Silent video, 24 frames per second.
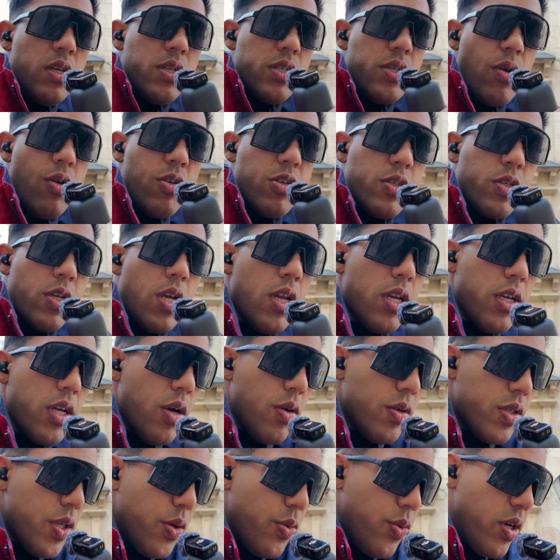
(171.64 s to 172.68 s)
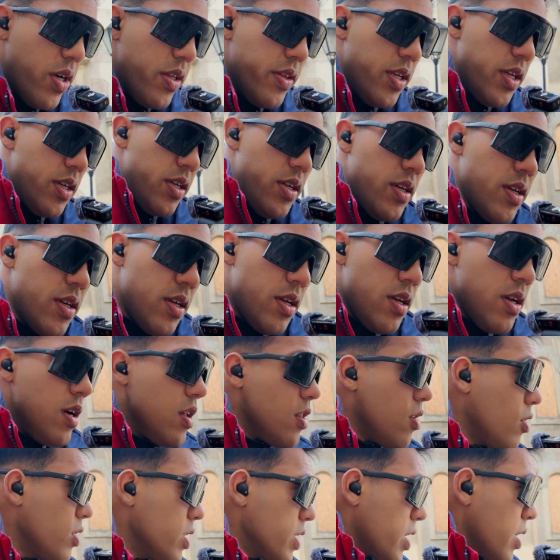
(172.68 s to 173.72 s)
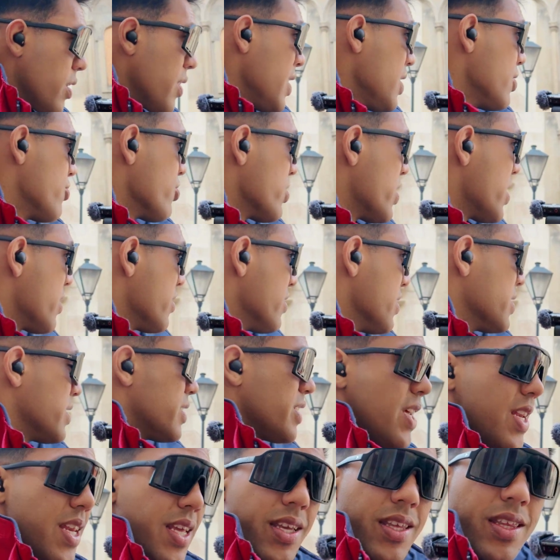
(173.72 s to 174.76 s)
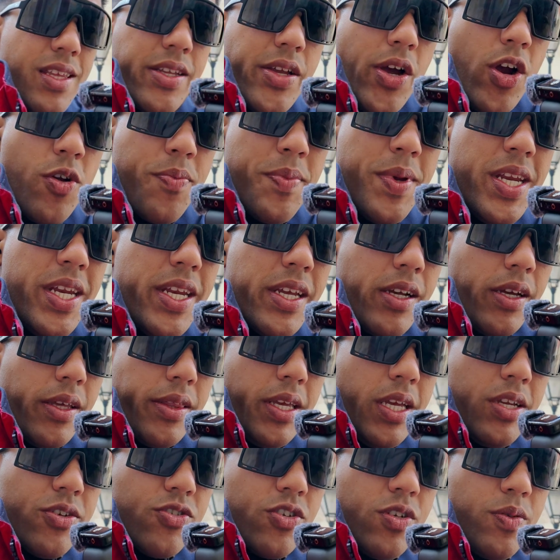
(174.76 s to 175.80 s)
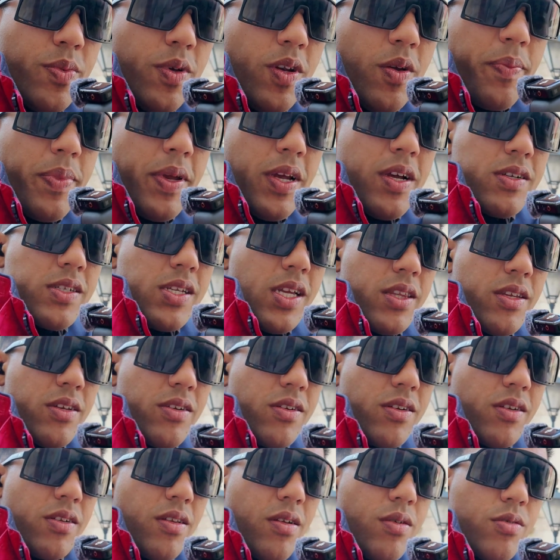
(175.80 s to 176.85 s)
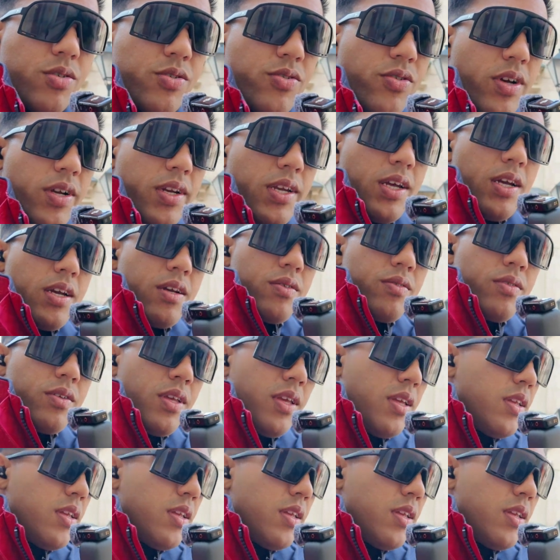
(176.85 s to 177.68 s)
So I was going to go to one of the largest cathedrals here in the city, the Armenian Cathedral, but it appears that they're closed right now.